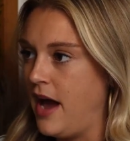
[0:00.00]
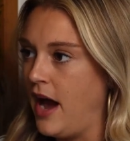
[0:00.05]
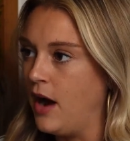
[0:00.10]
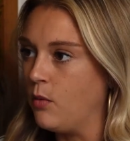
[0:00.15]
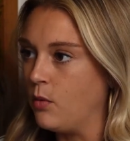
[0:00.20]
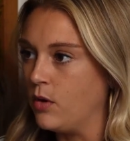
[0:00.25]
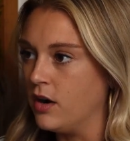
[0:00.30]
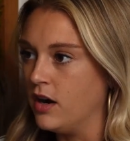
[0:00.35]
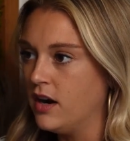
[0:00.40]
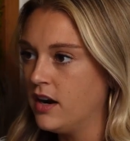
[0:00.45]

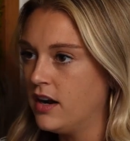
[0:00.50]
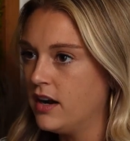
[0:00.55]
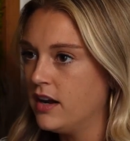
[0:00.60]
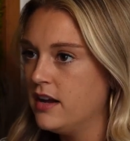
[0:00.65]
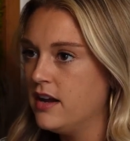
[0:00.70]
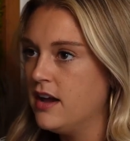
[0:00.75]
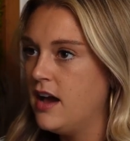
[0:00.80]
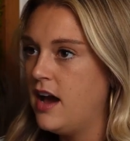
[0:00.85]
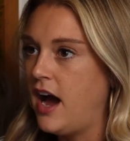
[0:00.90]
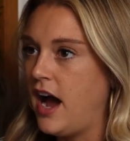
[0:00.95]
at work,
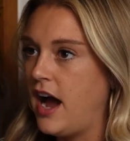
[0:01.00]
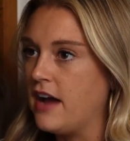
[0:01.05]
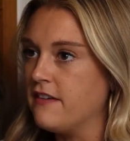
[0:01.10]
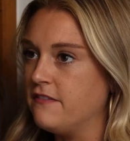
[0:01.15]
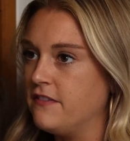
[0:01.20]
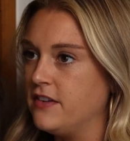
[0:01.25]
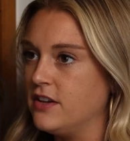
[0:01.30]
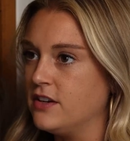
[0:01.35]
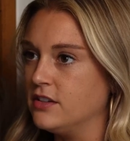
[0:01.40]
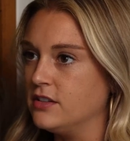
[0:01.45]
I
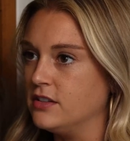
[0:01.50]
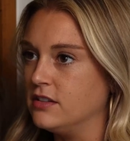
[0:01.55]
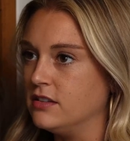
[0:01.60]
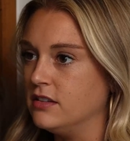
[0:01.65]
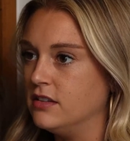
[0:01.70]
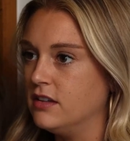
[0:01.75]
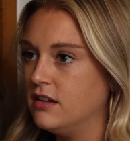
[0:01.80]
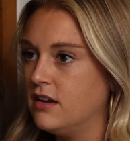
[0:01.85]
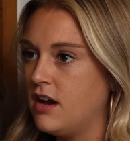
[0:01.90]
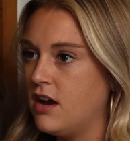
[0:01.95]

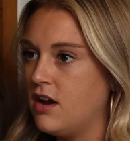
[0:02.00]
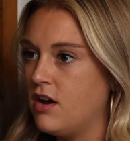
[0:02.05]
feel